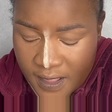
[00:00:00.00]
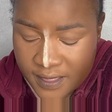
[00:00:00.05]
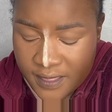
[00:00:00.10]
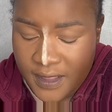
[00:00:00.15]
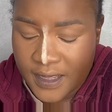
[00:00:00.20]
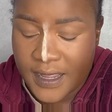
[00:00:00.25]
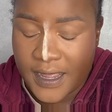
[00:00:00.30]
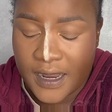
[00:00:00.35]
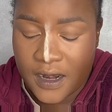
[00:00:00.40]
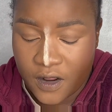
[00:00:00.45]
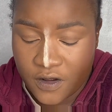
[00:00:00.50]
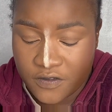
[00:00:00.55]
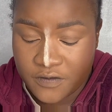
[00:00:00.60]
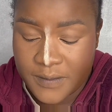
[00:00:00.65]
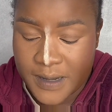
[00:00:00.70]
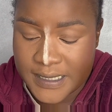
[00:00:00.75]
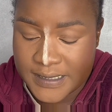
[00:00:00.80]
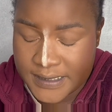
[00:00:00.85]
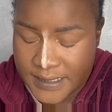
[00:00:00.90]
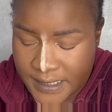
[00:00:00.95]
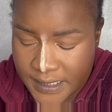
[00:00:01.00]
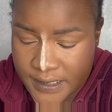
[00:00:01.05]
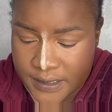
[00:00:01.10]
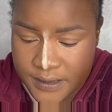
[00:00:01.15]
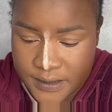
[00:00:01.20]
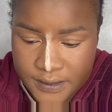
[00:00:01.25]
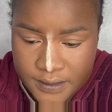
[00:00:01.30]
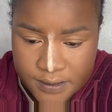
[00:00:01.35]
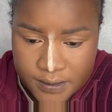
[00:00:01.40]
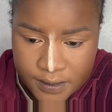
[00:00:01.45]
color of my skin,
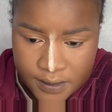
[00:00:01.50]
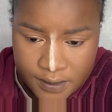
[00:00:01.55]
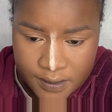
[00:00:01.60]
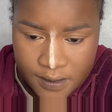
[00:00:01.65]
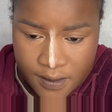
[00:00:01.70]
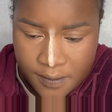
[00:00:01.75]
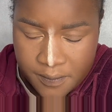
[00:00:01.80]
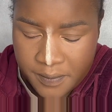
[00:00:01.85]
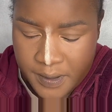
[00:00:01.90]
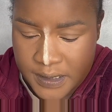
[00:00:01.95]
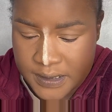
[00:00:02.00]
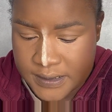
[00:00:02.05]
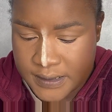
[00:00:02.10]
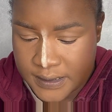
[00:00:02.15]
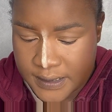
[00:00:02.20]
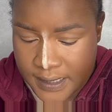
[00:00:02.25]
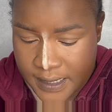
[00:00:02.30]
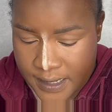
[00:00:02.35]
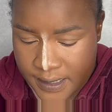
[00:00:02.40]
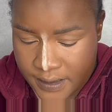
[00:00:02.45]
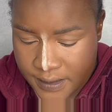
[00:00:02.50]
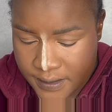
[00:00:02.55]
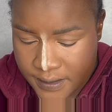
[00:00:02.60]
basically.